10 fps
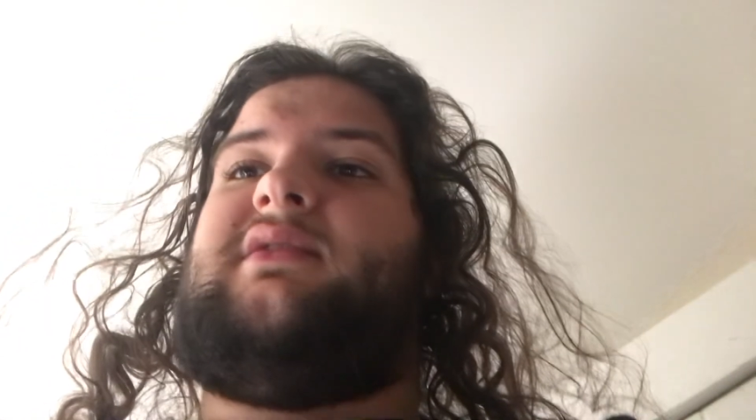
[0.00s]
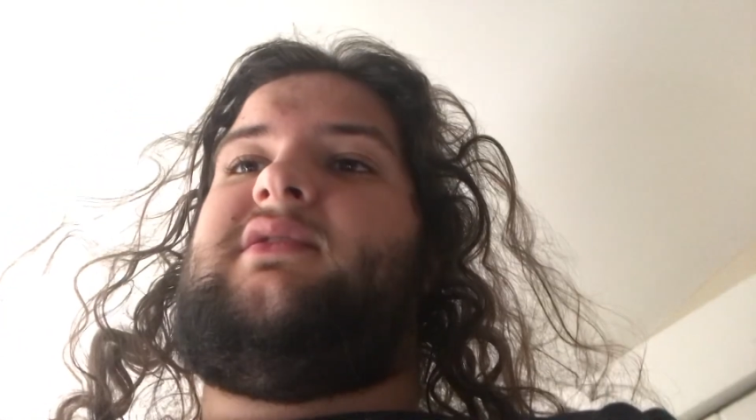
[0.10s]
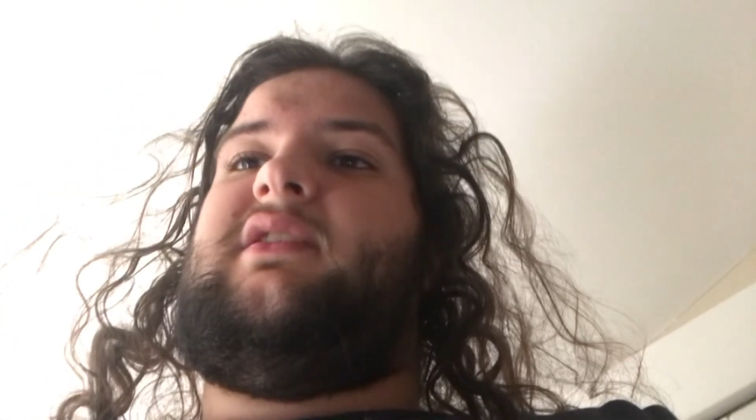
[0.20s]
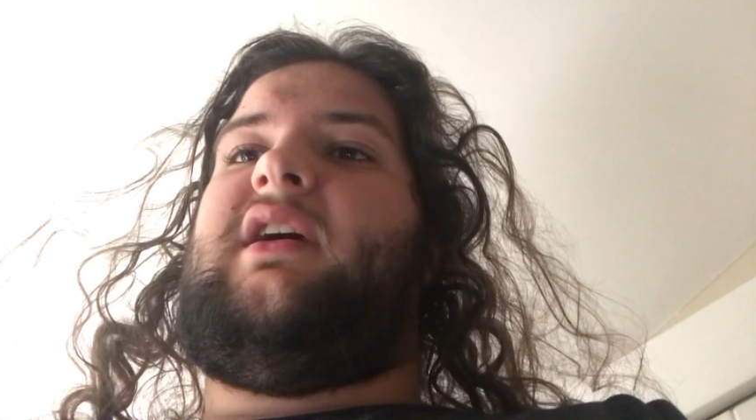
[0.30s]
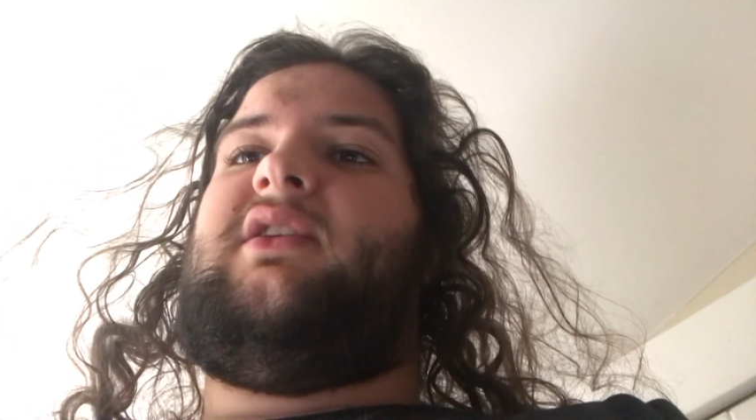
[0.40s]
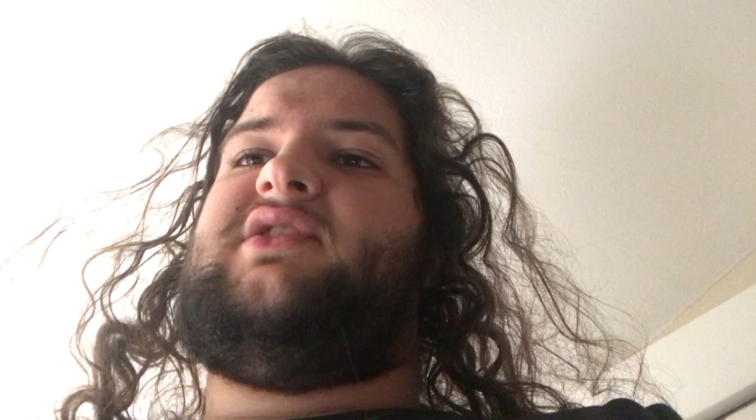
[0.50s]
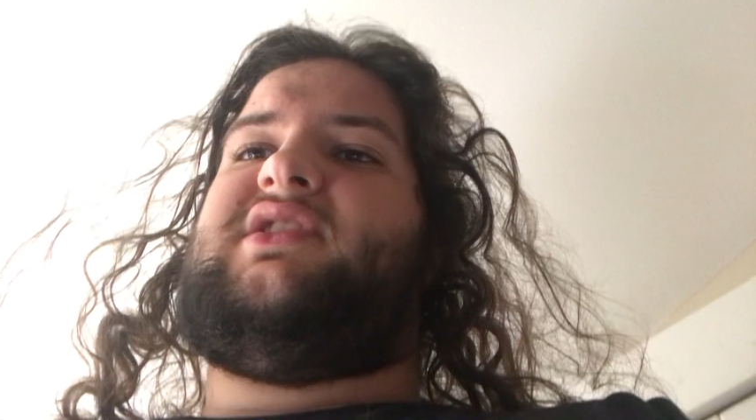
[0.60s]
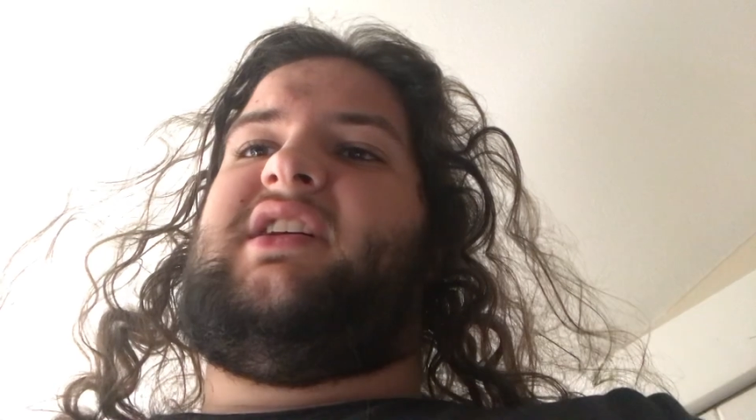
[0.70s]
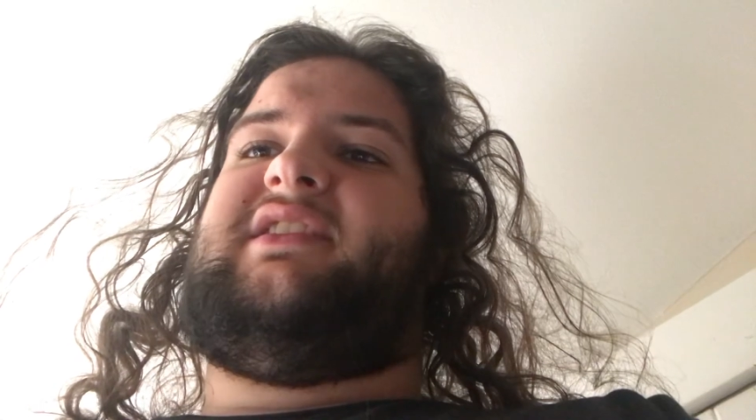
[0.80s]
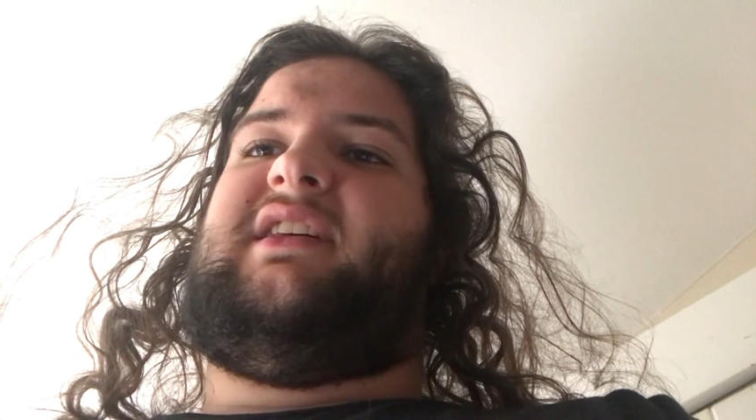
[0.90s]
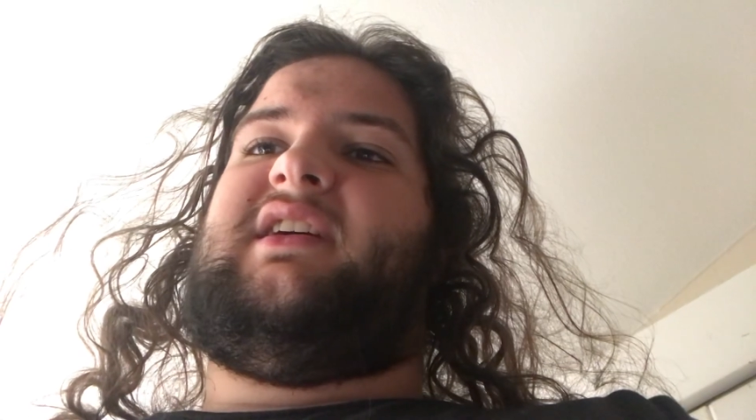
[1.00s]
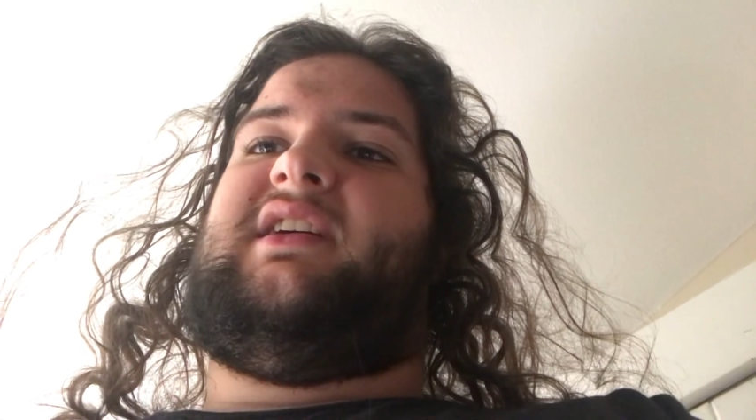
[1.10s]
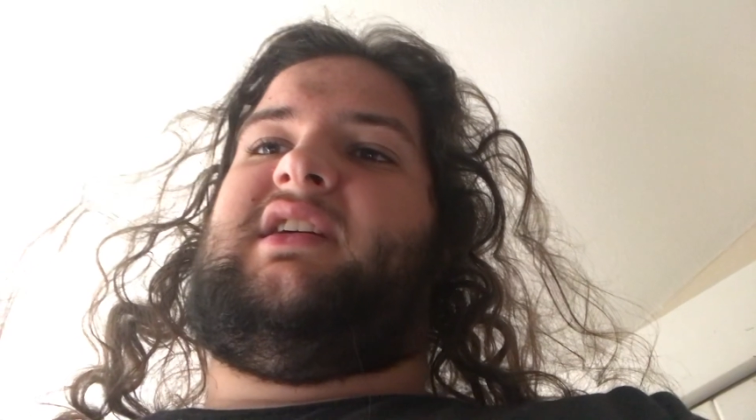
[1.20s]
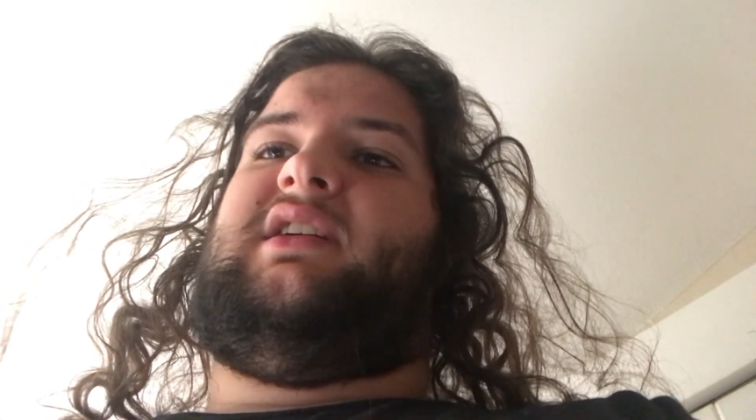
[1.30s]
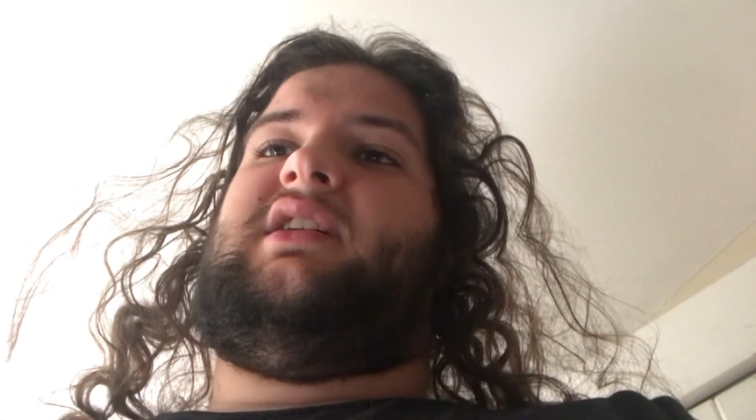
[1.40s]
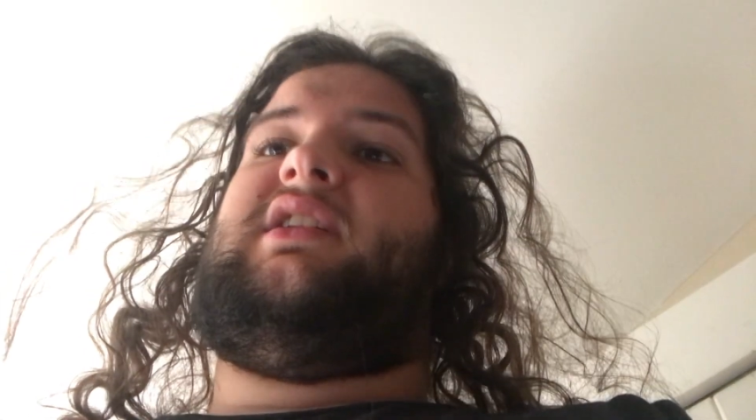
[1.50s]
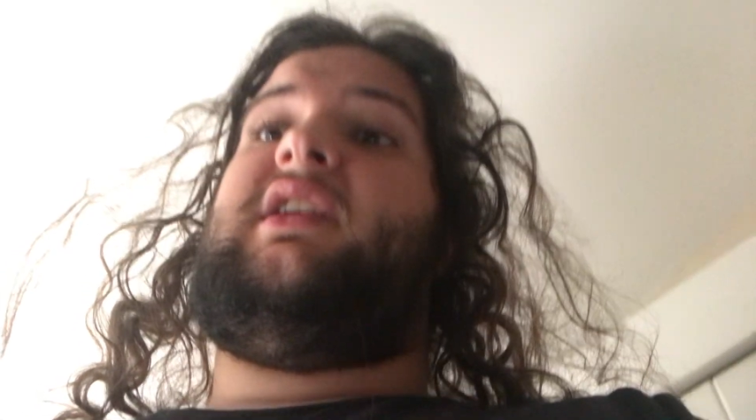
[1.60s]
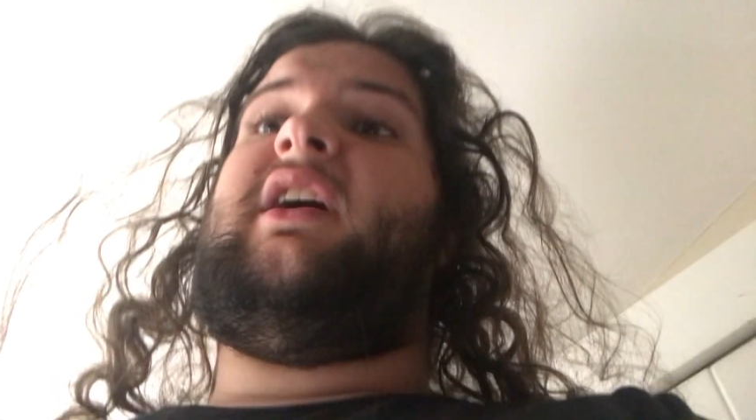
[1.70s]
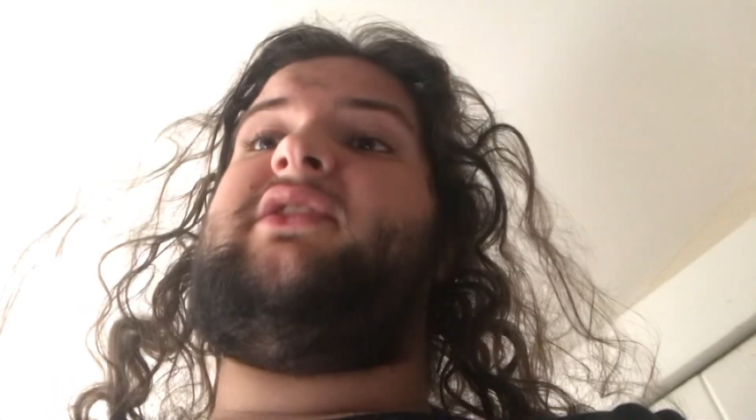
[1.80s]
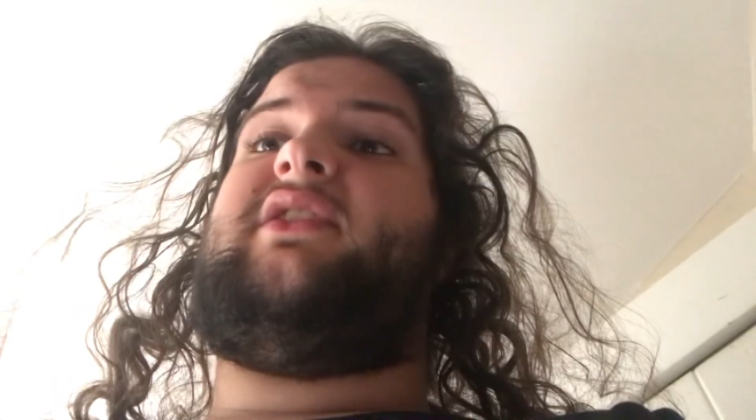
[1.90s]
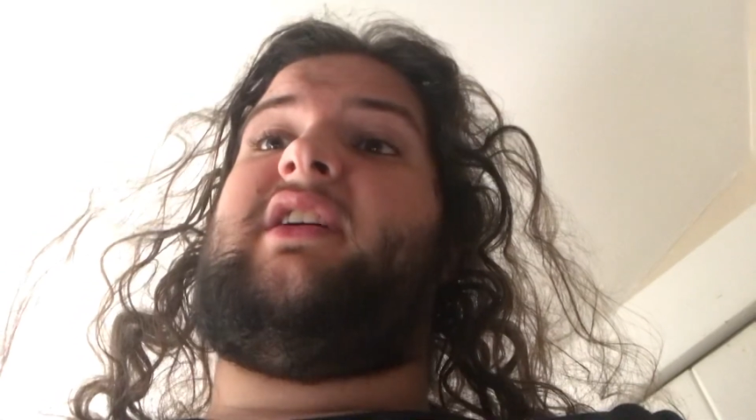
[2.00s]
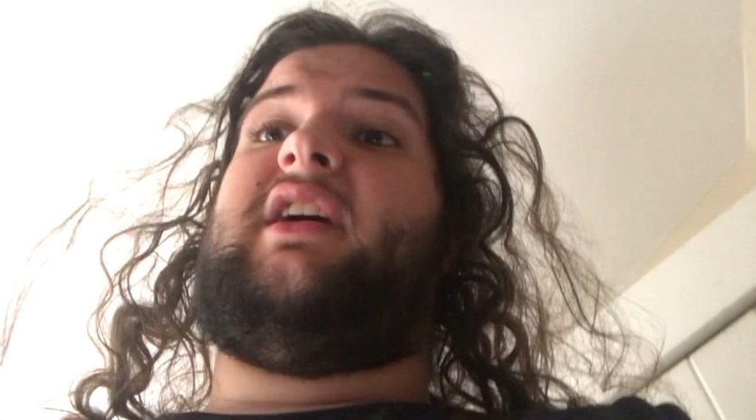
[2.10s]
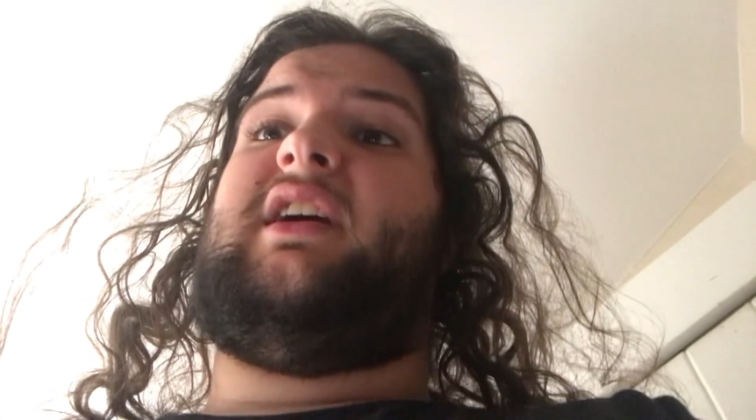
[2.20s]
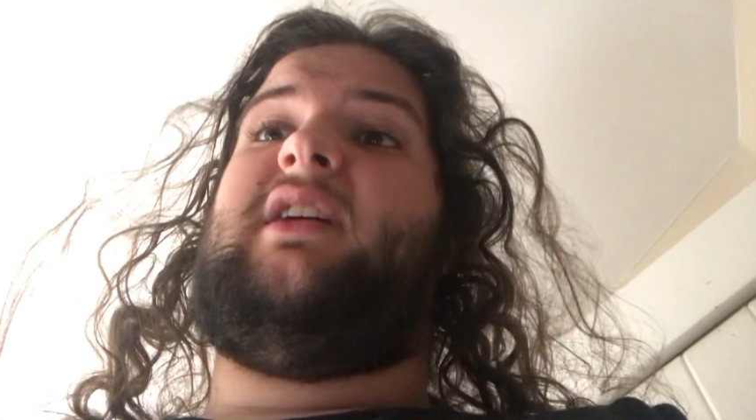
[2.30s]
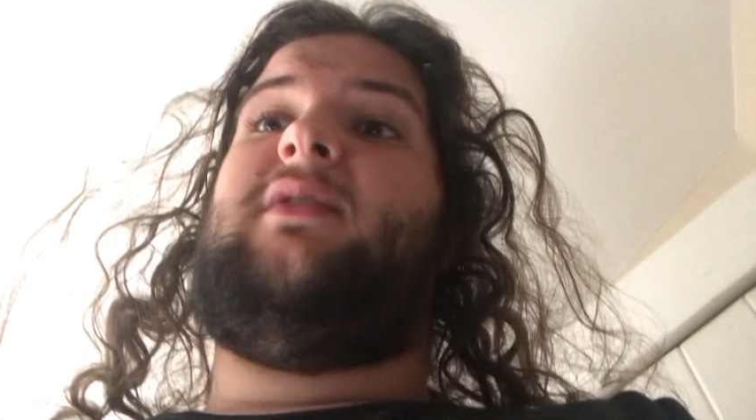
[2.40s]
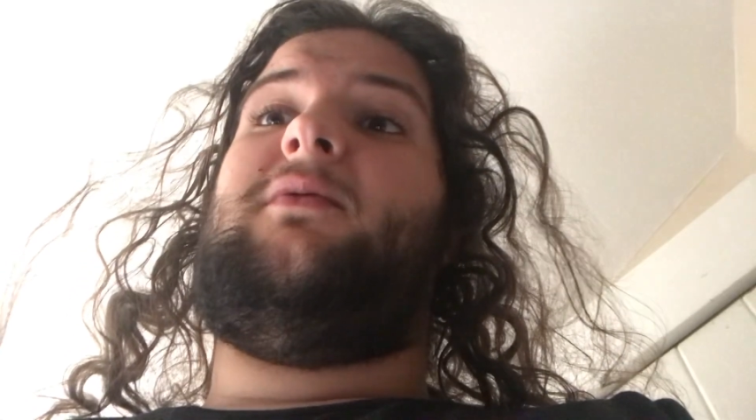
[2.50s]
Today, or should I say, yesterday